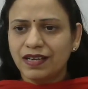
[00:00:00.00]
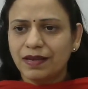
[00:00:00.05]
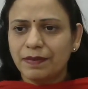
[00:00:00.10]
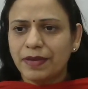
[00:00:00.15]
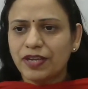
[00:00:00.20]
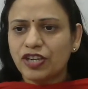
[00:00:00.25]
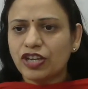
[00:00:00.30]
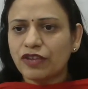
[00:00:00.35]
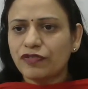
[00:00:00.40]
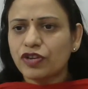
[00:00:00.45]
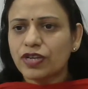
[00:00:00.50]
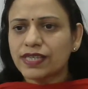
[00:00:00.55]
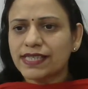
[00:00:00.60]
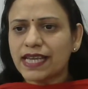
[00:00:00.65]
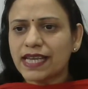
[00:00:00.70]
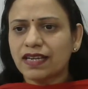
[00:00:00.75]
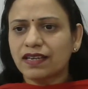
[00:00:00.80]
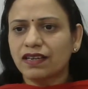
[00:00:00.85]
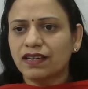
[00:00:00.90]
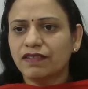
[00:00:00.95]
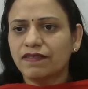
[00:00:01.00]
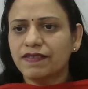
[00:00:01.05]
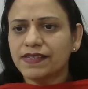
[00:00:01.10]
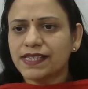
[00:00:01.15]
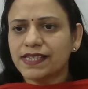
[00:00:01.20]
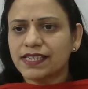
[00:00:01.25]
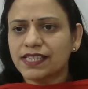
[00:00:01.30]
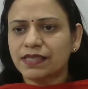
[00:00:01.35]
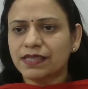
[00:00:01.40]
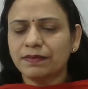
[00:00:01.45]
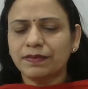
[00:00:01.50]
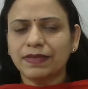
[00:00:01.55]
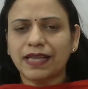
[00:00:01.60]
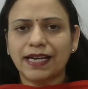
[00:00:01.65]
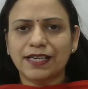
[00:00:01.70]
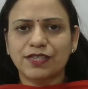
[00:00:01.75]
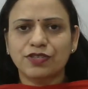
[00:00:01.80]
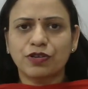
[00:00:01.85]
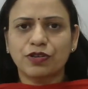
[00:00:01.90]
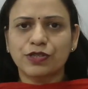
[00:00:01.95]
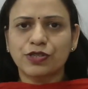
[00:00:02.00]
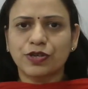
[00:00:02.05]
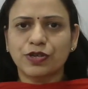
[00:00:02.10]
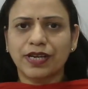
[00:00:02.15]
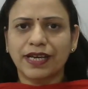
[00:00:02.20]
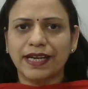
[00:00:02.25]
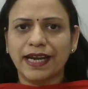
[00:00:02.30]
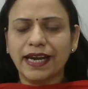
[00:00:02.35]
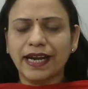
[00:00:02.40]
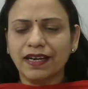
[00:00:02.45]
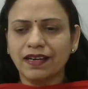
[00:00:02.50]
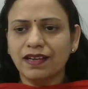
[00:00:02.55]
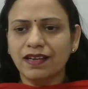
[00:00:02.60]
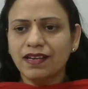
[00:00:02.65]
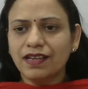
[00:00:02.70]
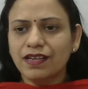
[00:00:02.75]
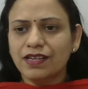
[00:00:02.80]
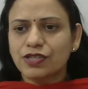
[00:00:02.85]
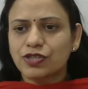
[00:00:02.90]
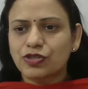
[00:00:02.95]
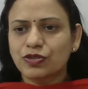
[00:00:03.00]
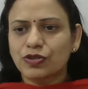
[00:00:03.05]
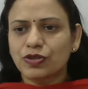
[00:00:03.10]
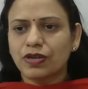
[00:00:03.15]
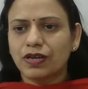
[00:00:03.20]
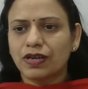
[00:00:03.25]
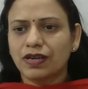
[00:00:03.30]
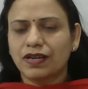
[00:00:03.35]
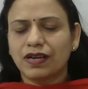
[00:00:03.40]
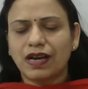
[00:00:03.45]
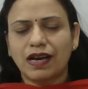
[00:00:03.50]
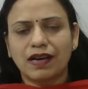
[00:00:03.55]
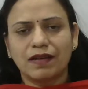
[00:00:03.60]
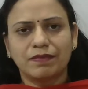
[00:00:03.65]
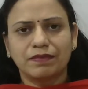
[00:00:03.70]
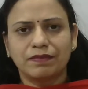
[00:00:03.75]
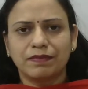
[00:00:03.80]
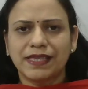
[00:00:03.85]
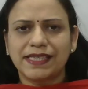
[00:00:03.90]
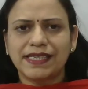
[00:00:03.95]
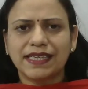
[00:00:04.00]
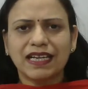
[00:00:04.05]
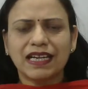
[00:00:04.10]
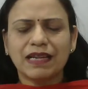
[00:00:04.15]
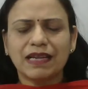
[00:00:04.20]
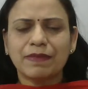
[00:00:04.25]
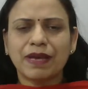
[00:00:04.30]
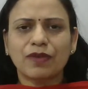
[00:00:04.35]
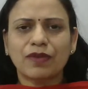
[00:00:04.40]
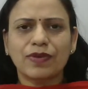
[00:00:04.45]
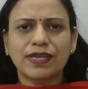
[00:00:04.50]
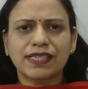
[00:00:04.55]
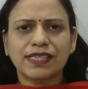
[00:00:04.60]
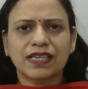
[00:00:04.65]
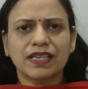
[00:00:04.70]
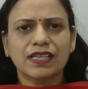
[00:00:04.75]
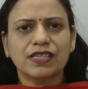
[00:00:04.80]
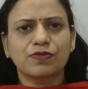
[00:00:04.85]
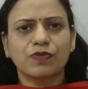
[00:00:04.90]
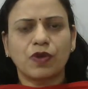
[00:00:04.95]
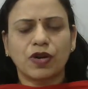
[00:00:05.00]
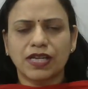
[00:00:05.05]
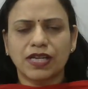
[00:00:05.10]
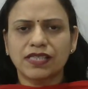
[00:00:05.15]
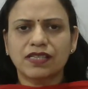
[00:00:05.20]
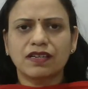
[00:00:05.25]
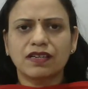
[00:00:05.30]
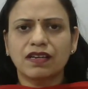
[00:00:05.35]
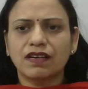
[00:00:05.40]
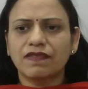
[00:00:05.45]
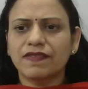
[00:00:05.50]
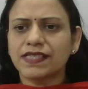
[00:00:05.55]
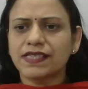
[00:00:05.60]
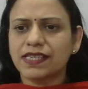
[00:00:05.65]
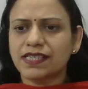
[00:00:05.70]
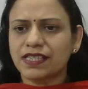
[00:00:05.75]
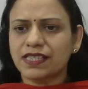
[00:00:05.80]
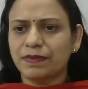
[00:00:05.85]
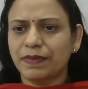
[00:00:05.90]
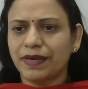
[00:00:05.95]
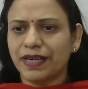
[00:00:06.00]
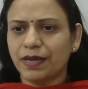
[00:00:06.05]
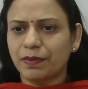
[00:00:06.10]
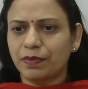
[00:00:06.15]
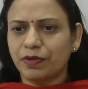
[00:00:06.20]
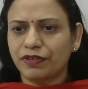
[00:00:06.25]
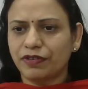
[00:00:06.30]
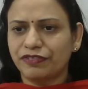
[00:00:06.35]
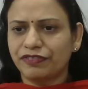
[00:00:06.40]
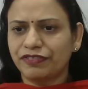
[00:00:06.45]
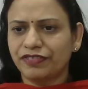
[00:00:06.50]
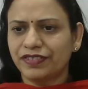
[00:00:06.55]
Many of you are saying nervous system, that's also correct. So basically my question is, what is the nervous system made up of?